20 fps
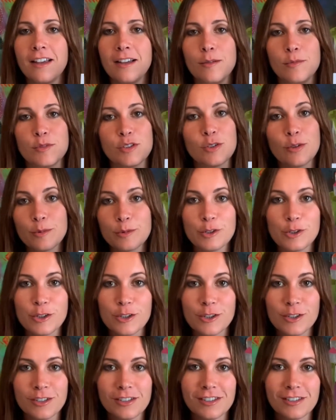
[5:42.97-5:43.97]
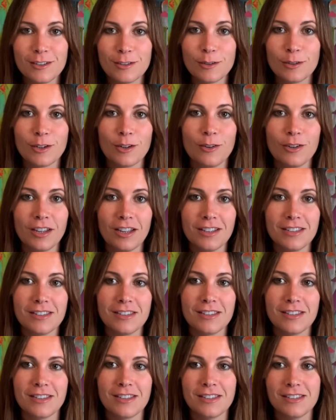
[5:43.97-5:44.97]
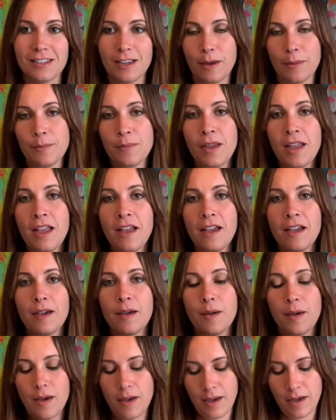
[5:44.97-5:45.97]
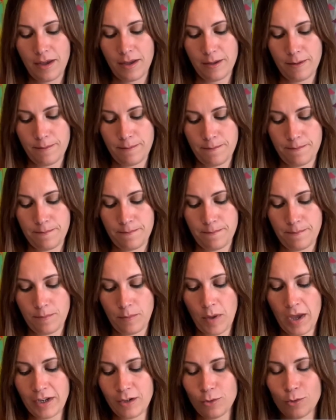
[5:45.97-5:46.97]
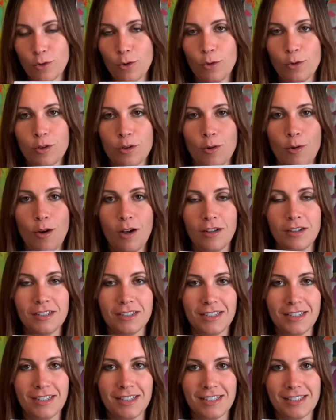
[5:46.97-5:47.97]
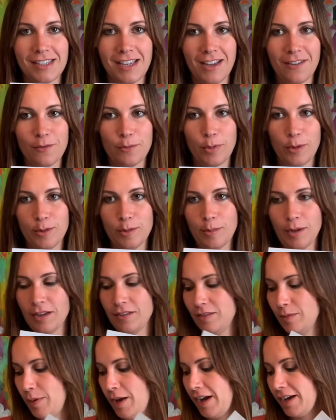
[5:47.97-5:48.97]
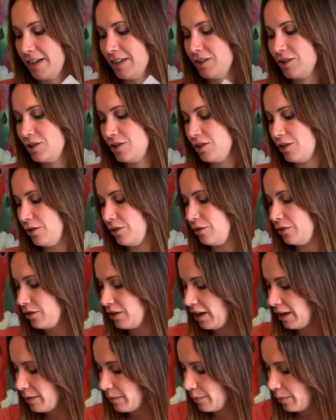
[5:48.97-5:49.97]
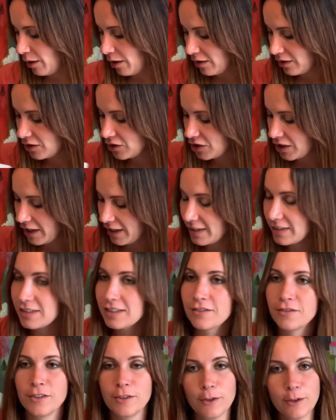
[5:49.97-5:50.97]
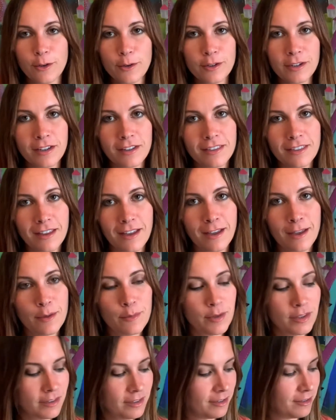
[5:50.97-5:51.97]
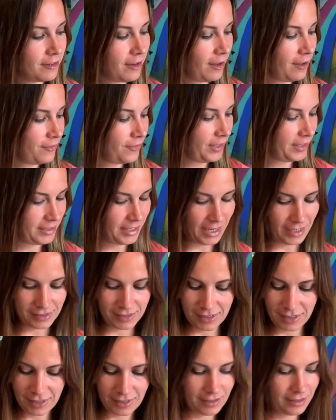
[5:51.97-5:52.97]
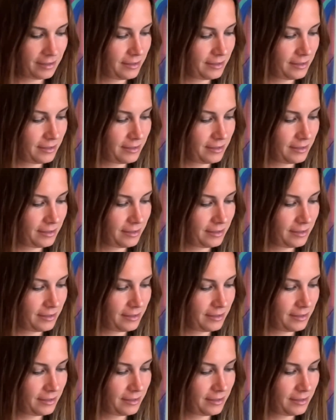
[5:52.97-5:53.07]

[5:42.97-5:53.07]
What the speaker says: So I'm sure you could still go get some. I don't know the quality because I haven't pulled them out of the package. So I apologize if you go and get them and they're not fantastic.